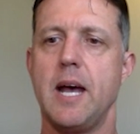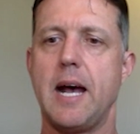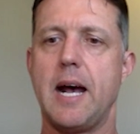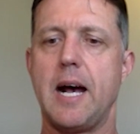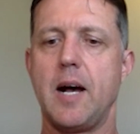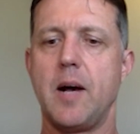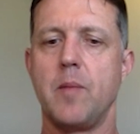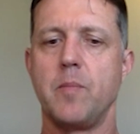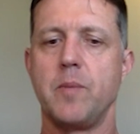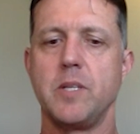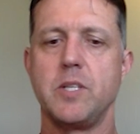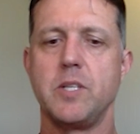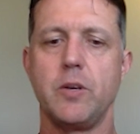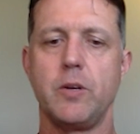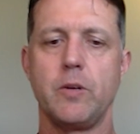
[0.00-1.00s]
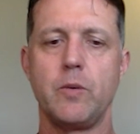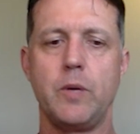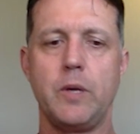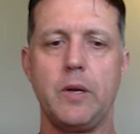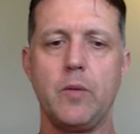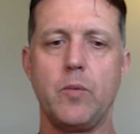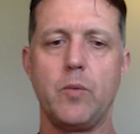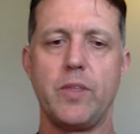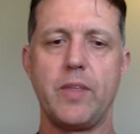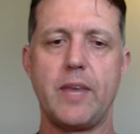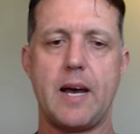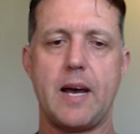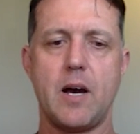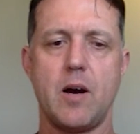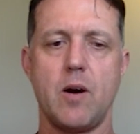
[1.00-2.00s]
continuing with
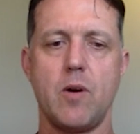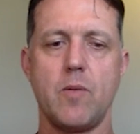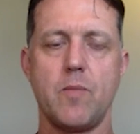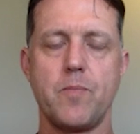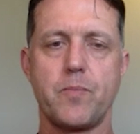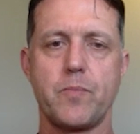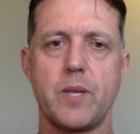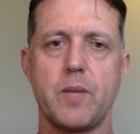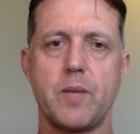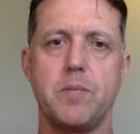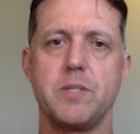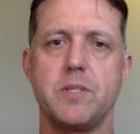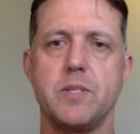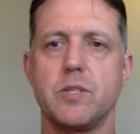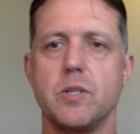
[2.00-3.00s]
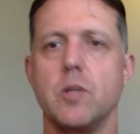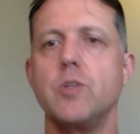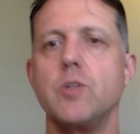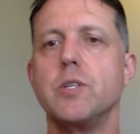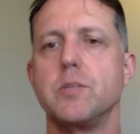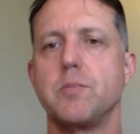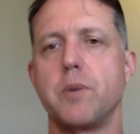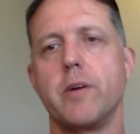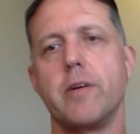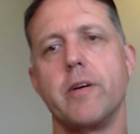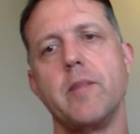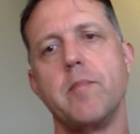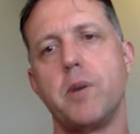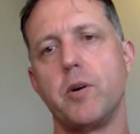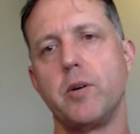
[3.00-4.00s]
our Business Solutions
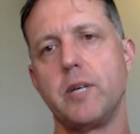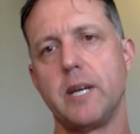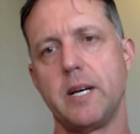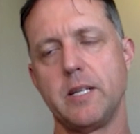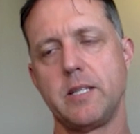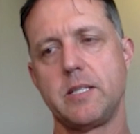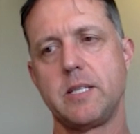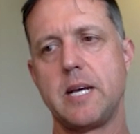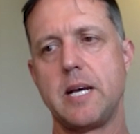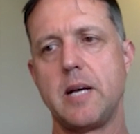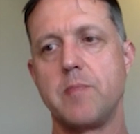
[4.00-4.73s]
Program podcast.